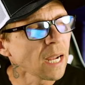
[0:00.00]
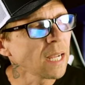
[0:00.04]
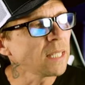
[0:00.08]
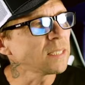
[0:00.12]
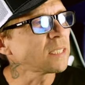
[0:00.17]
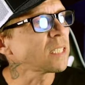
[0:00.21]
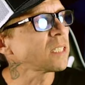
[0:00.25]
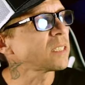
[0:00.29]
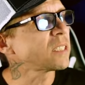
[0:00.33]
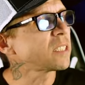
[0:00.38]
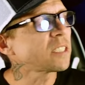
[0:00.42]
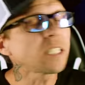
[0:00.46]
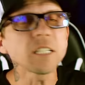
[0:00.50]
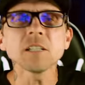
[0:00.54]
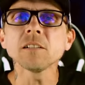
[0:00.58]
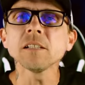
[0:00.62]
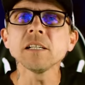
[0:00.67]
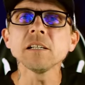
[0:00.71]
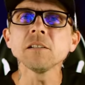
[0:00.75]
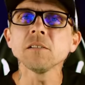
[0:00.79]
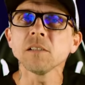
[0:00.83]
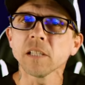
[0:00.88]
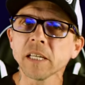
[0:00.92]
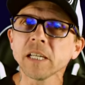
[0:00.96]
Is it still
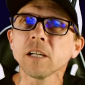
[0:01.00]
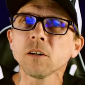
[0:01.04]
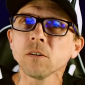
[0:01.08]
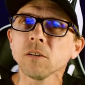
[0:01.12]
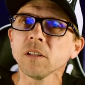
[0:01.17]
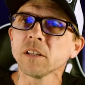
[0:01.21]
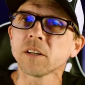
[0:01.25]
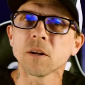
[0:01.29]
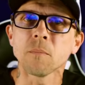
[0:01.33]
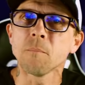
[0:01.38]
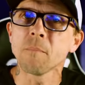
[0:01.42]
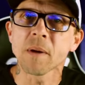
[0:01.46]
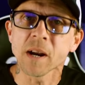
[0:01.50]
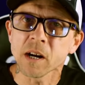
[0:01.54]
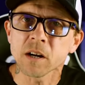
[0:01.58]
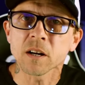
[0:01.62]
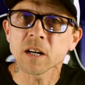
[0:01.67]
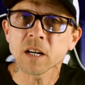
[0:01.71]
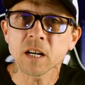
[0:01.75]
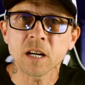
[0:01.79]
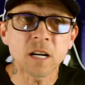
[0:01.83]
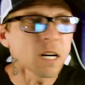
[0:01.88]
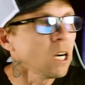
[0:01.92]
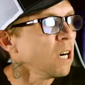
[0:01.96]
illegal in
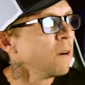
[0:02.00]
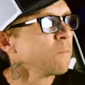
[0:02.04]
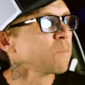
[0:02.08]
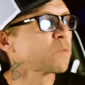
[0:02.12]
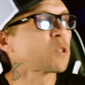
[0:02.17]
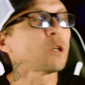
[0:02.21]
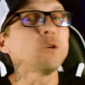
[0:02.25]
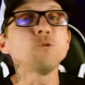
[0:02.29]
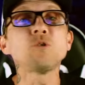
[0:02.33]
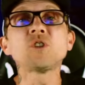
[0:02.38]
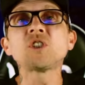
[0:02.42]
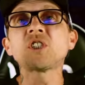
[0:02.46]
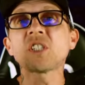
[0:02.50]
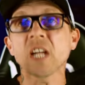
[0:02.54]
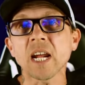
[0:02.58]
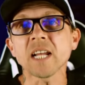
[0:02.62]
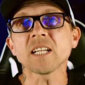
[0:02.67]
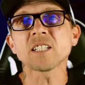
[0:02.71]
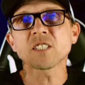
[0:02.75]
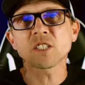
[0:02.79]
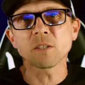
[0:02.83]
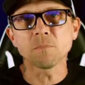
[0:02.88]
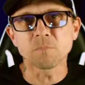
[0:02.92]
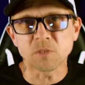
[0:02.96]
America to shake
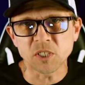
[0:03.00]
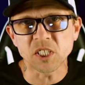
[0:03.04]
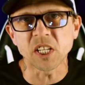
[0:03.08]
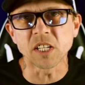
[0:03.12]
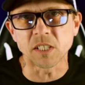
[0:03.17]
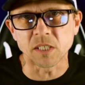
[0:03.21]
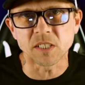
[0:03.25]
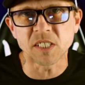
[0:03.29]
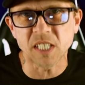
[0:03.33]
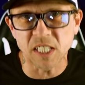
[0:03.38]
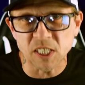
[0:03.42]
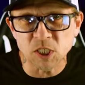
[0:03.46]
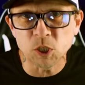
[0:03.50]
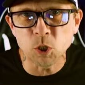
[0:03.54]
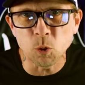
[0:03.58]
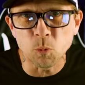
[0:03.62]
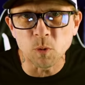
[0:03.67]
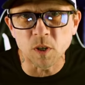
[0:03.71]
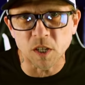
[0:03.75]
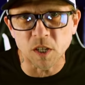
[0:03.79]
some sense into an